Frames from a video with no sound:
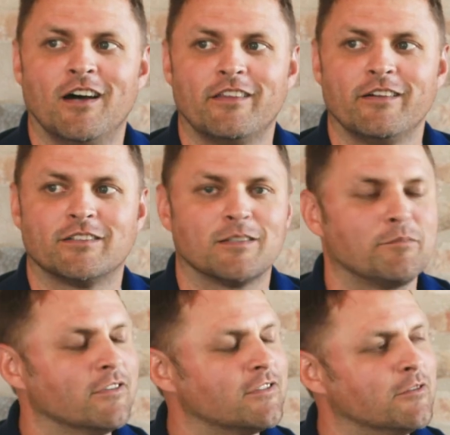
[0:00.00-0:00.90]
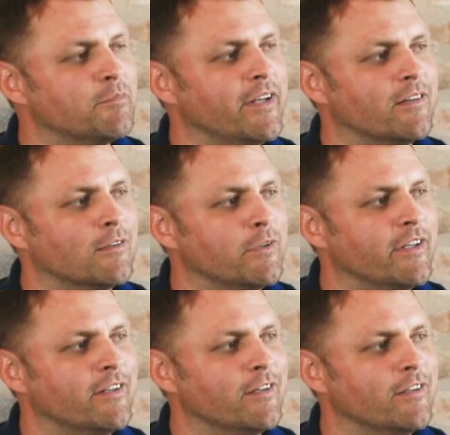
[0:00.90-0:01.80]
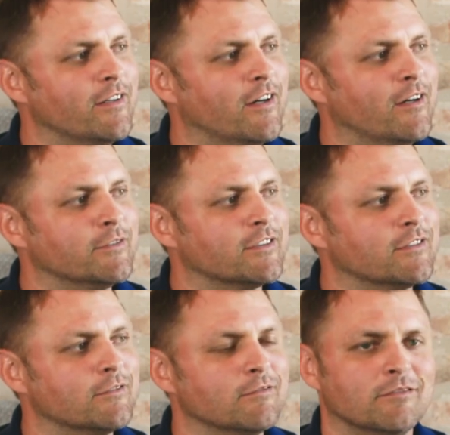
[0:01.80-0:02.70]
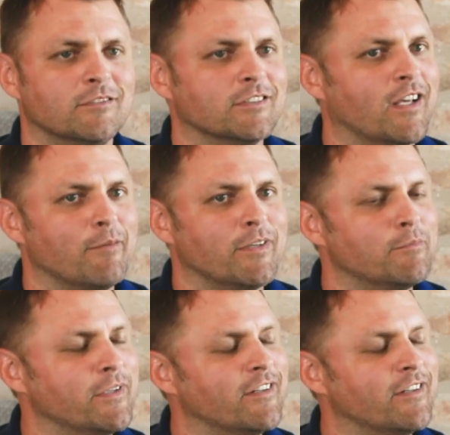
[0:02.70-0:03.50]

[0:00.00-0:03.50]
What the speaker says: I think it's a personal peak of the week. I'm just happy to be